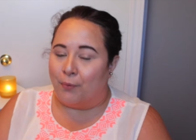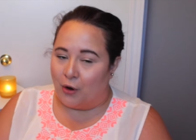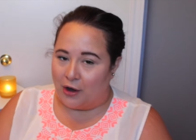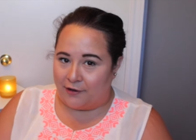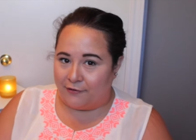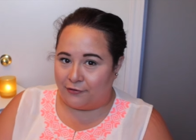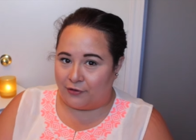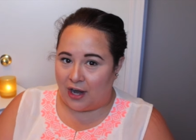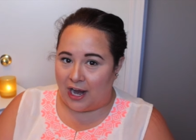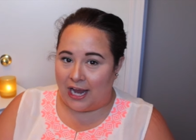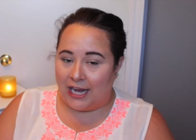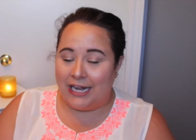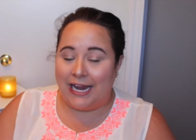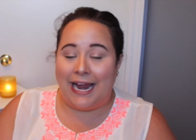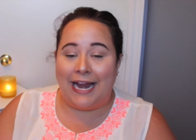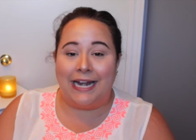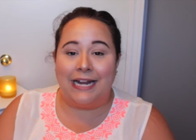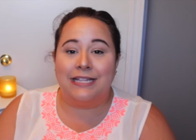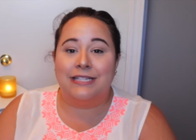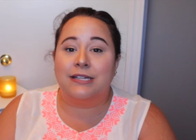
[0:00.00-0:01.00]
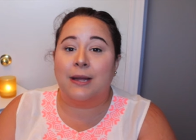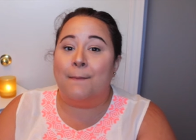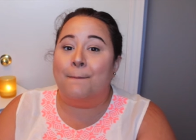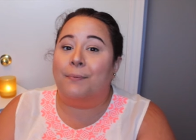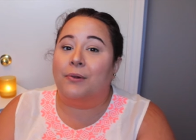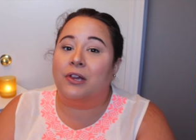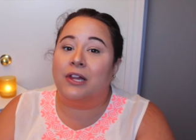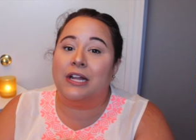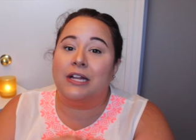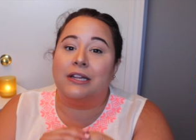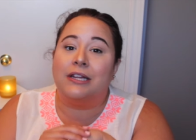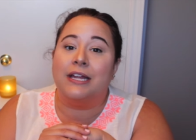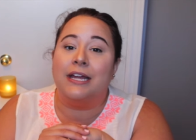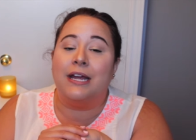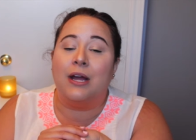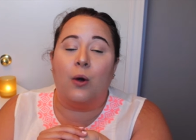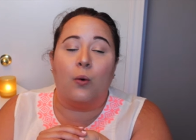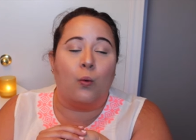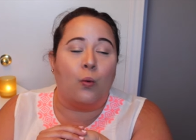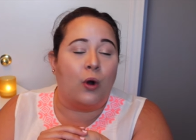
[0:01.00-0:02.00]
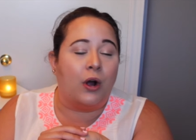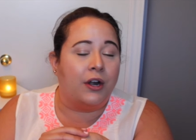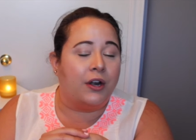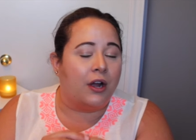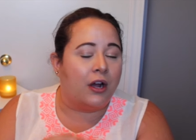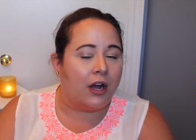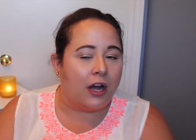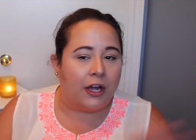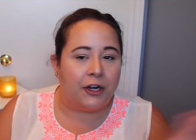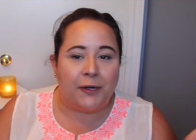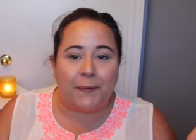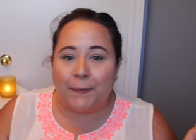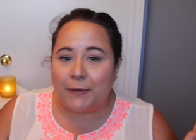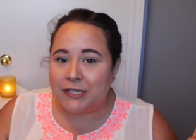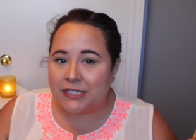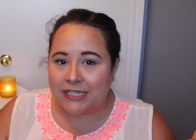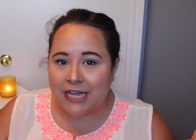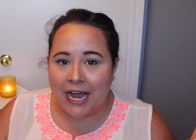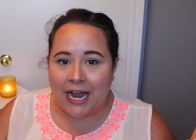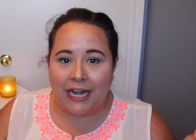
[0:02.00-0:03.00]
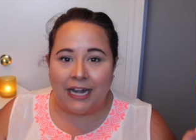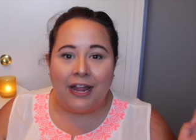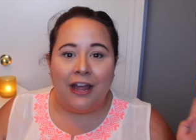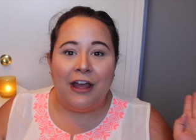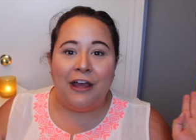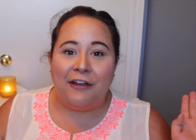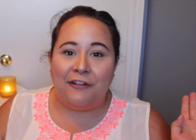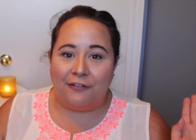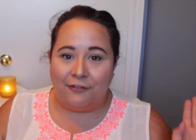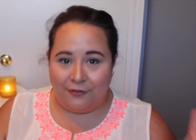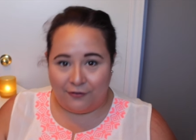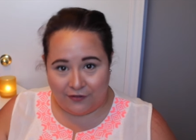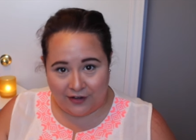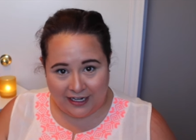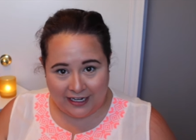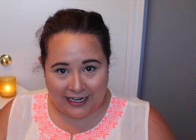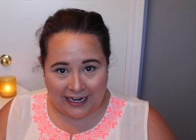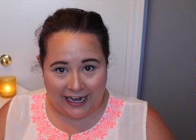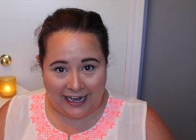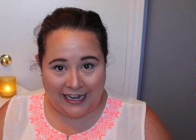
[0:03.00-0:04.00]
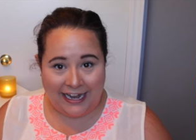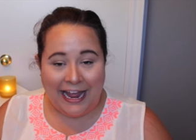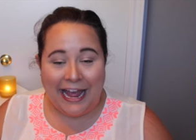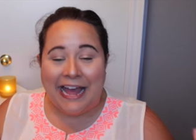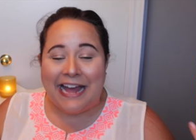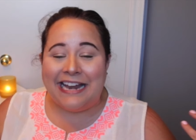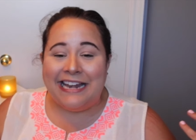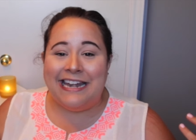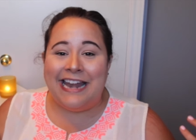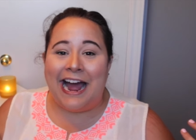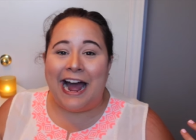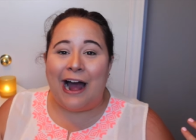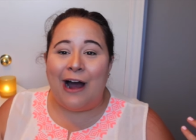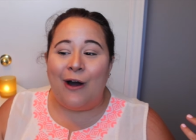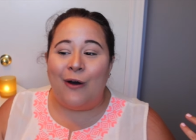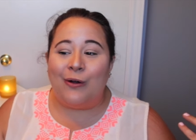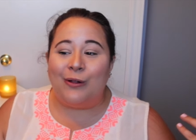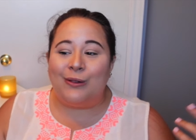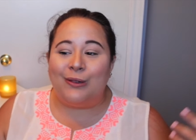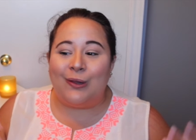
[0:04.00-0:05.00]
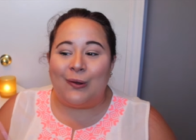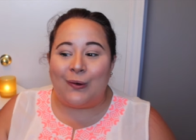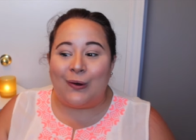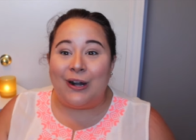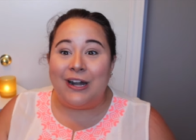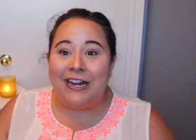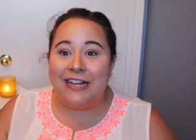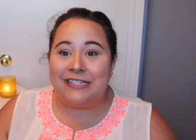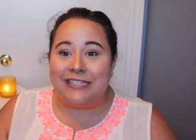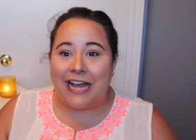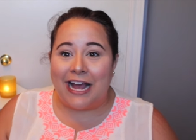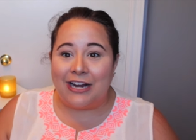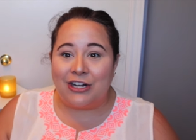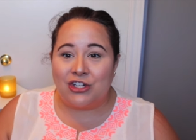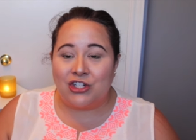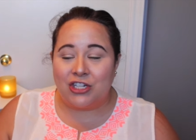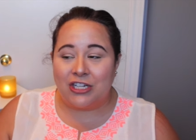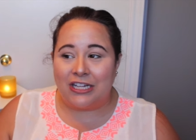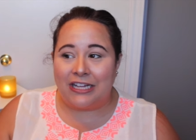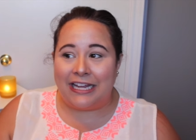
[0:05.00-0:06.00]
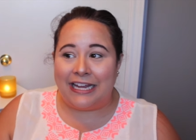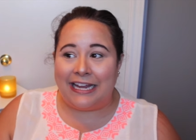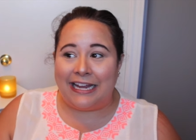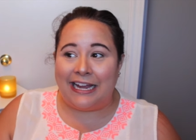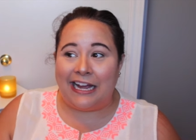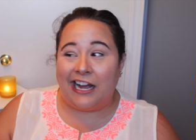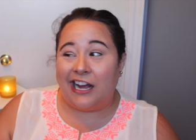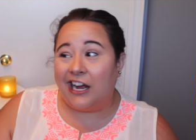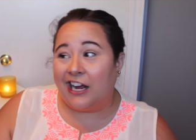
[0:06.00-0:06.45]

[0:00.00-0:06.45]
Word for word: boyfriend, and it's completely 100% vegan. Now, Lauren is actually